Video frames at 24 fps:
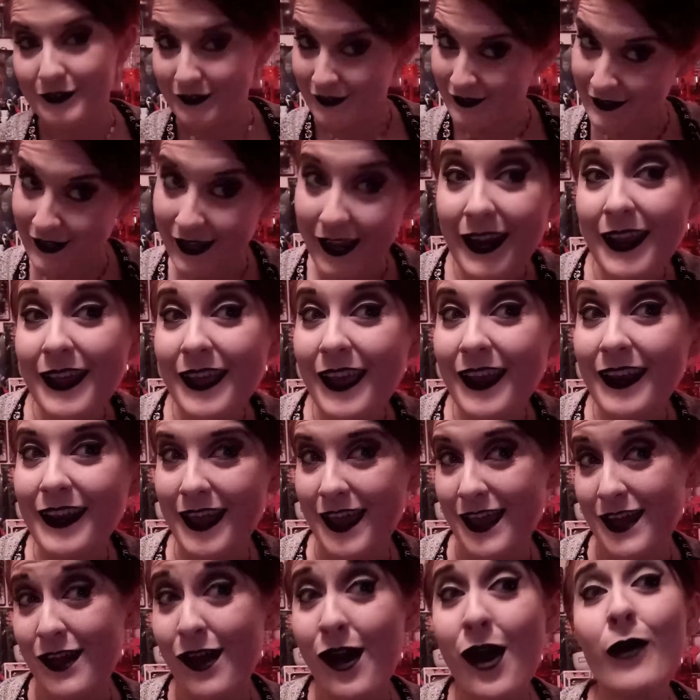Lisa Hannigan,
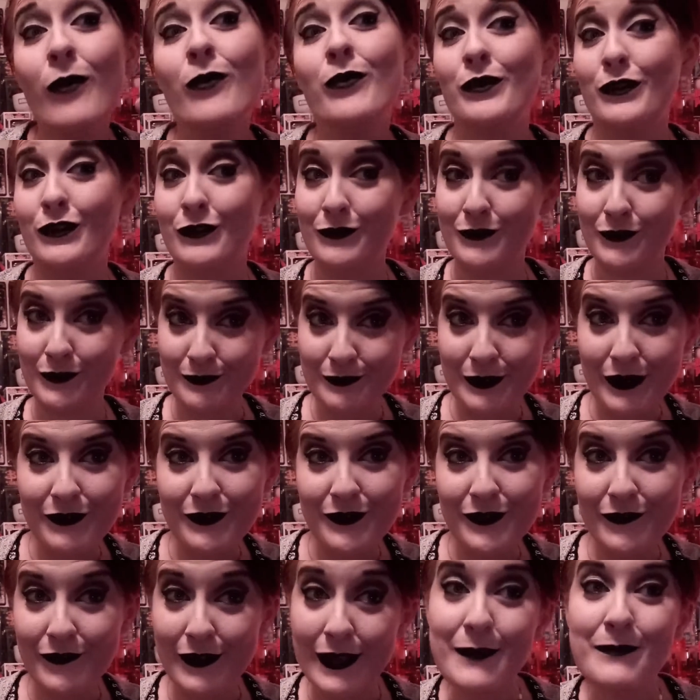yeah. Willow from
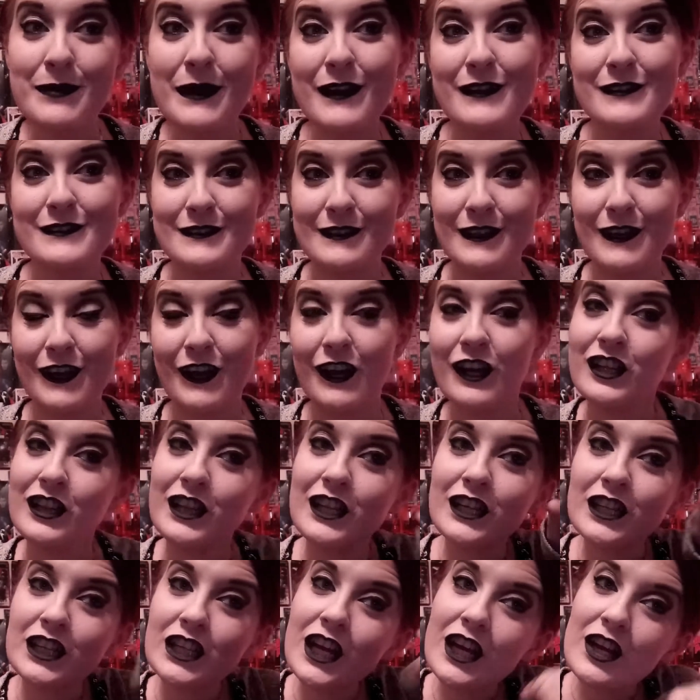Buffy the Vampire Slayer.
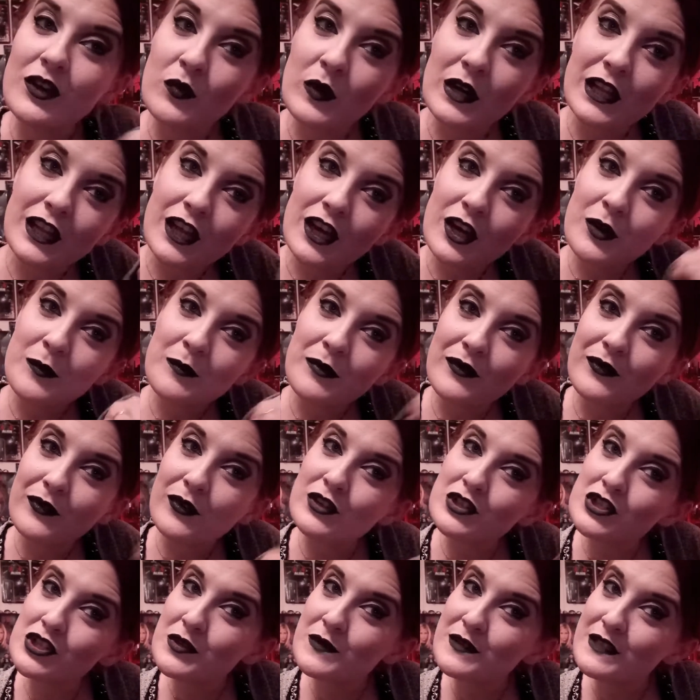Little young Willow,
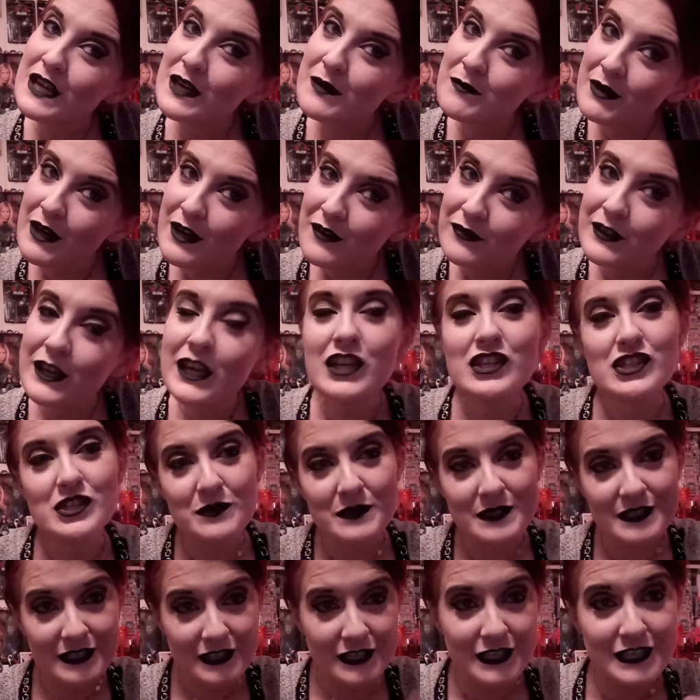before she was on Buffy, she
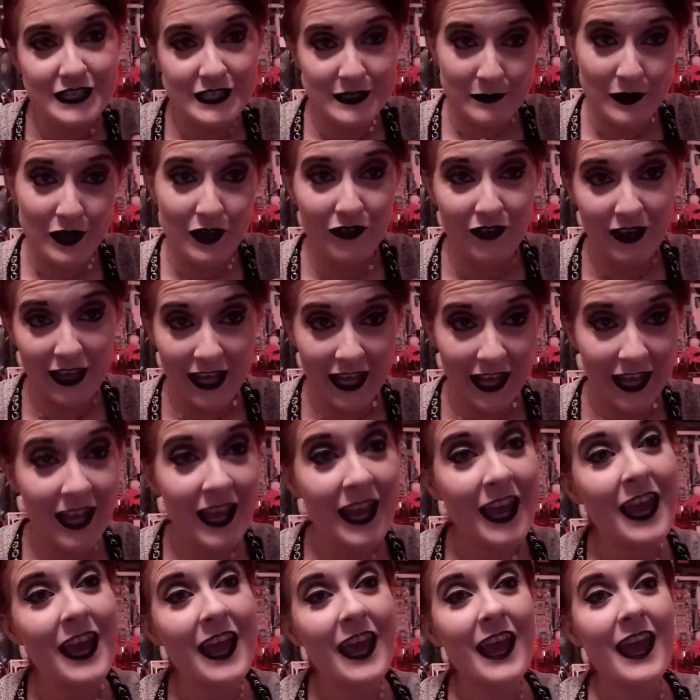was in this movie.
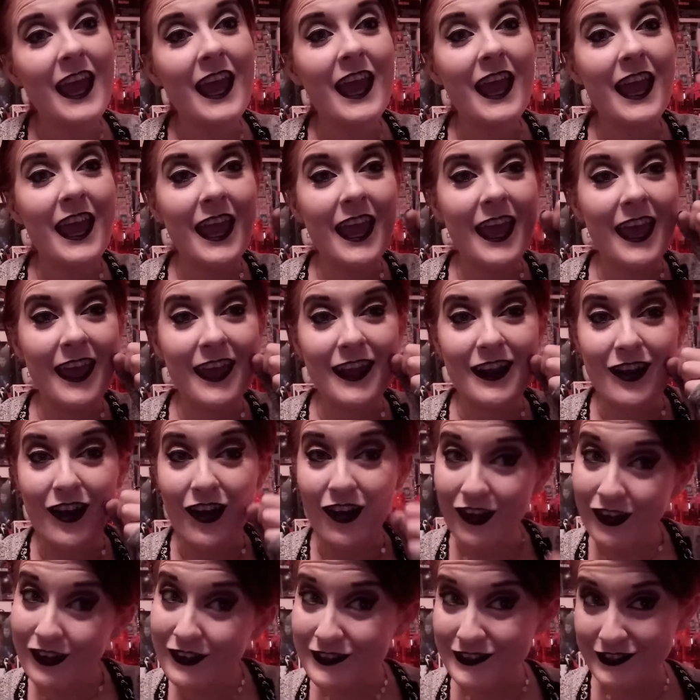And
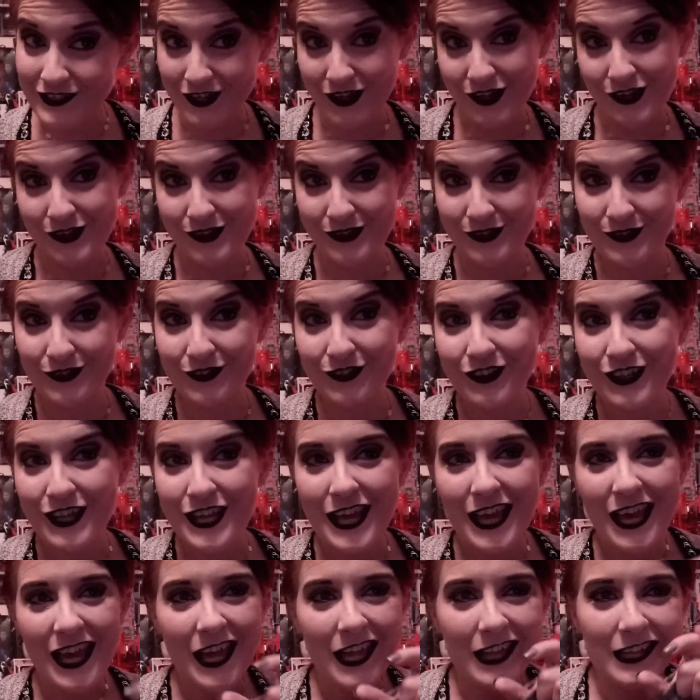also,
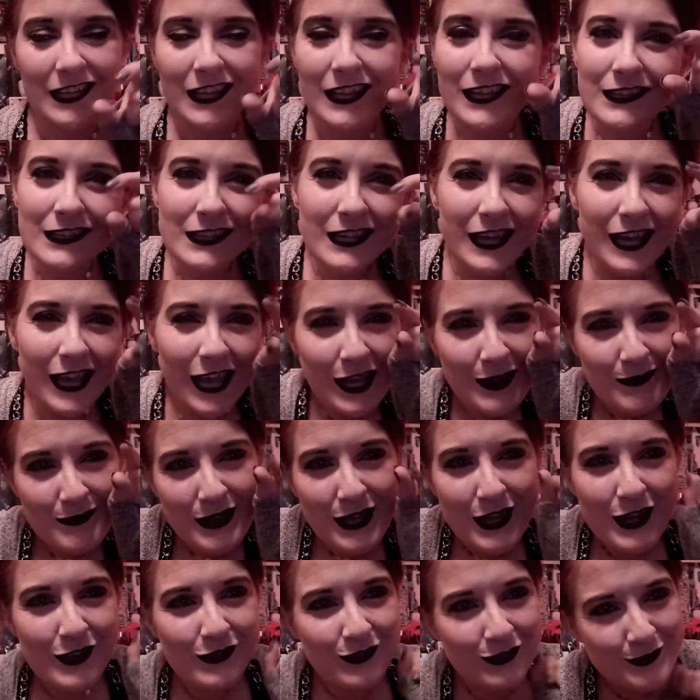a little
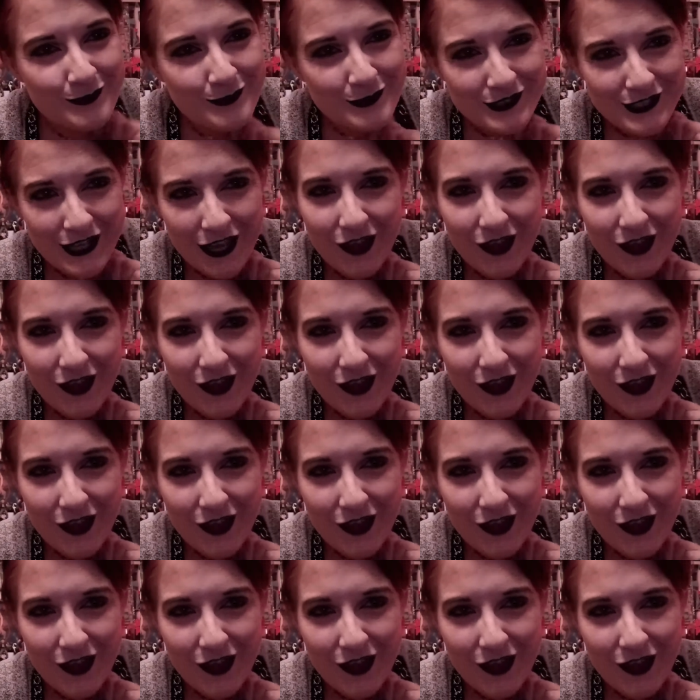cameo from